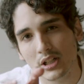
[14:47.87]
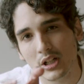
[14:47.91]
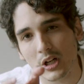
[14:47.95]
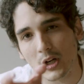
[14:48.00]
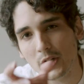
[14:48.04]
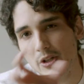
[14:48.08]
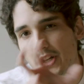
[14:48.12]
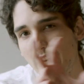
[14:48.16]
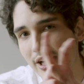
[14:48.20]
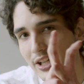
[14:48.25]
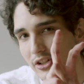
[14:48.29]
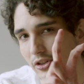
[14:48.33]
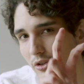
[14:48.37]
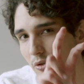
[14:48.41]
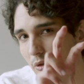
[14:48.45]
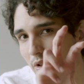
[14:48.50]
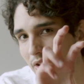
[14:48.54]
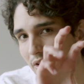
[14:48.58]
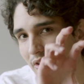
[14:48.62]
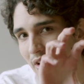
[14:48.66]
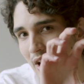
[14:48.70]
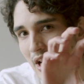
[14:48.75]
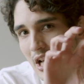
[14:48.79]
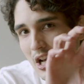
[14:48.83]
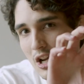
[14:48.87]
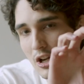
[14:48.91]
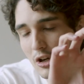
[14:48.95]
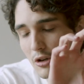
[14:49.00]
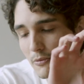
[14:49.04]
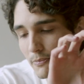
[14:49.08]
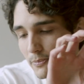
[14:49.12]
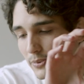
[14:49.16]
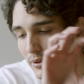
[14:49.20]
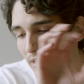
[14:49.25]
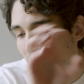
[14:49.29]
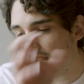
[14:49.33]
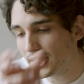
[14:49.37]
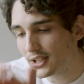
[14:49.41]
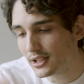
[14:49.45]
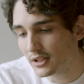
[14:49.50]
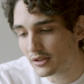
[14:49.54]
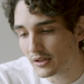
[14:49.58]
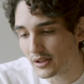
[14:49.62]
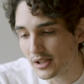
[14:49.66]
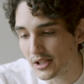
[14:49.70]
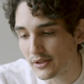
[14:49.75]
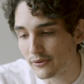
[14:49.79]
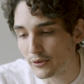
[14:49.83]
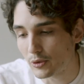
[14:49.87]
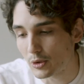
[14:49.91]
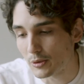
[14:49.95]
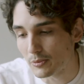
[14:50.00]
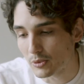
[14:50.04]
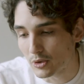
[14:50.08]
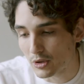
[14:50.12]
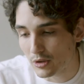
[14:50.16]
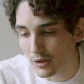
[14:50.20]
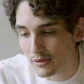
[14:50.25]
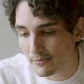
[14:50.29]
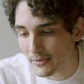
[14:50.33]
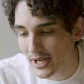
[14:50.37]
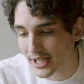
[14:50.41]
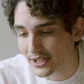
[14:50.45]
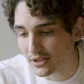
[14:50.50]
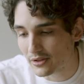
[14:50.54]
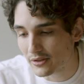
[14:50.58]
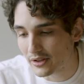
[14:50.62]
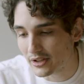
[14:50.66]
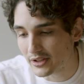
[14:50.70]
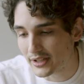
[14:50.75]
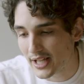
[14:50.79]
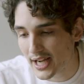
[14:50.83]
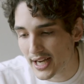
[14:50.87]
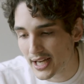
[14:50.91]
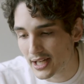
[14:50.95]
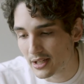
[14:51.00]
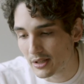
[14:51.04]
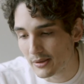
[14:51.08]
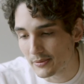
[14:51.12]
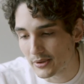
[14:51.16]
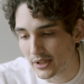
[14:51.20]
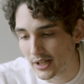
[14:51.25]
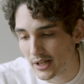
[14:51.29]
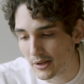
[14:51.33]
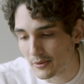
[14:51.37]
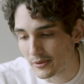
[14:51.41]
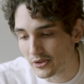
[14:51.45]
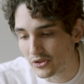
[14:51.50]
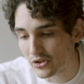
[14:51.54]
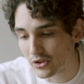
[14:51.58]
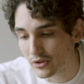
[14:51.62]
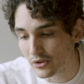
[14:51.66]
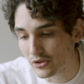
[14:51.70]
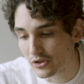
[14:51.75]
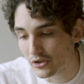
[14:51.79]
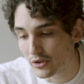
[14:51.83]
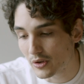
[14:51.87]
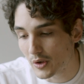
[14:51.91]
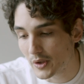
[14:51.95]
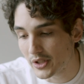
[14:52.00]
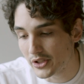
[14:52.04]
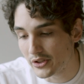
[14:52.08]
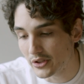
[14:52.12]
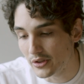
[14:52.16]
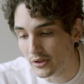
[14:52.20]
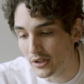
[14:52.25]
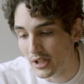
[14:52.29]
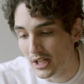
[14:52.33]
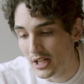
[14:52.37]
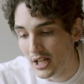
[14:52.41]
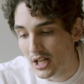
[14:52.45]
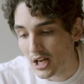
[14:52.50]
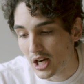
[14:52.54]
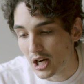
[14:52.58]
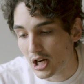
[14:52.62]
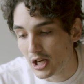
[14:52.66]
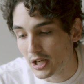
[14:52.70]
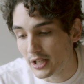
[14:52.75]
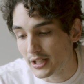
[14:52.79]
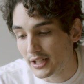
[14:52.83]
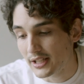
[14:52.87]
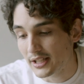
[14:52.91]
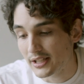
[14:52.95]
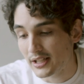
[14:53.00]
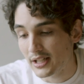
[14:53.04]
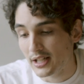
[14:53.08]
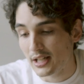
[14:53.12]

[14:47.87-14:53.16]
Our nature is completely transformed. Going back to the diagram that I was just showing you, our